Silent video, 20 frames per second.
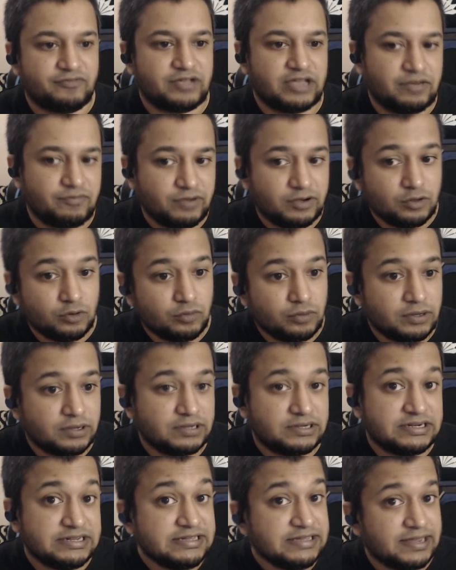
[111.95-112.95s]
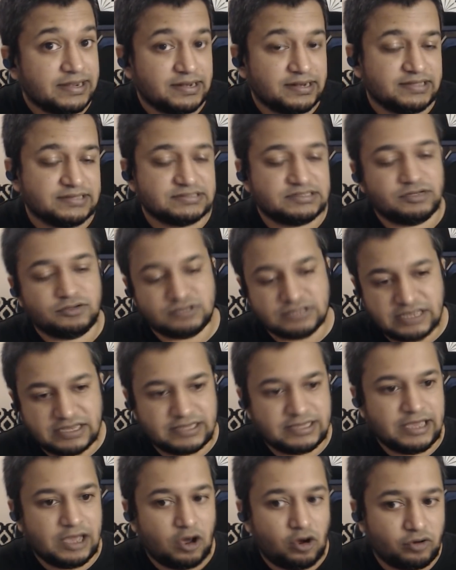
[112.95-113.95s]
Can we do a tee at least? He was like,
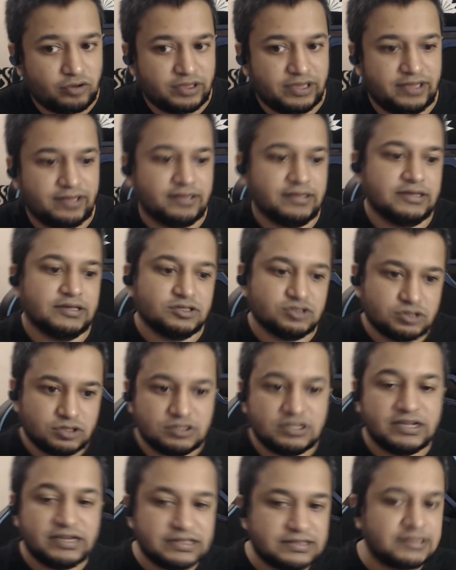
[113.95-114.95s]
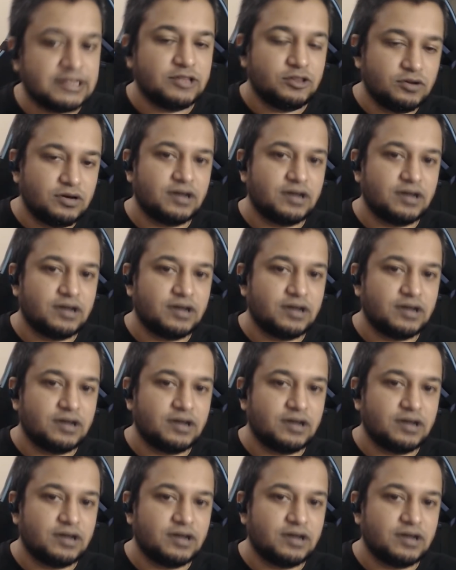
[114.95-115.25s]
yeah, okay. So I was like, itna to